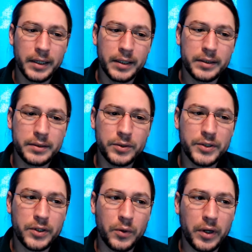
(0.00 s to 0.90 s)
dude is
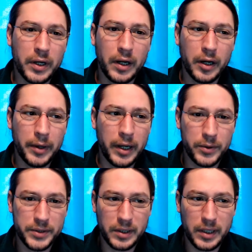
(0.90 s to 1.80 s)
going on and on about how
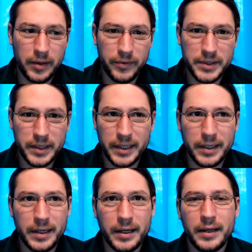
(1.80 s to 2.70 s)
it's a life. It's like,
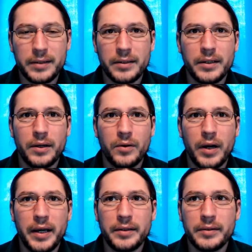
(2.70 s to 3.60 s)

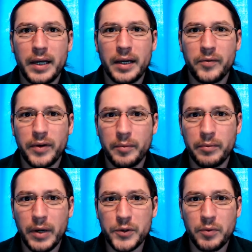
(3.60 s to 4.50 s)
I have a
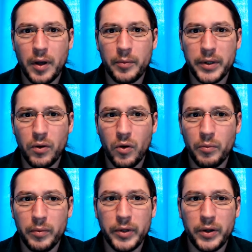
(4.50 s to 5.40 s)
mouse problem at
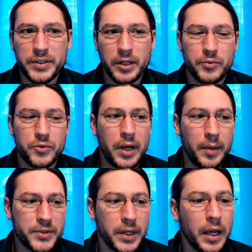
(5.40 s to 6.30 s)
home. I set up
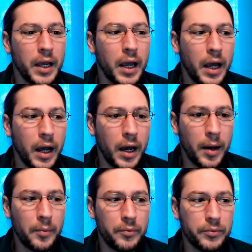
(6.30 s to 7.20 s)
traps.
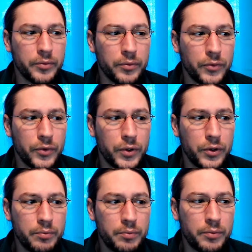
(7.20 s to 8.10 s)

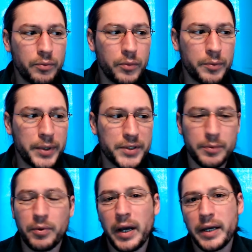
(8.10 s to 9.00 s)
You would be
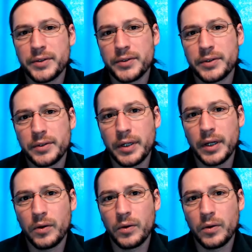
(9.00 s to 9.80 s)
surprised, if you,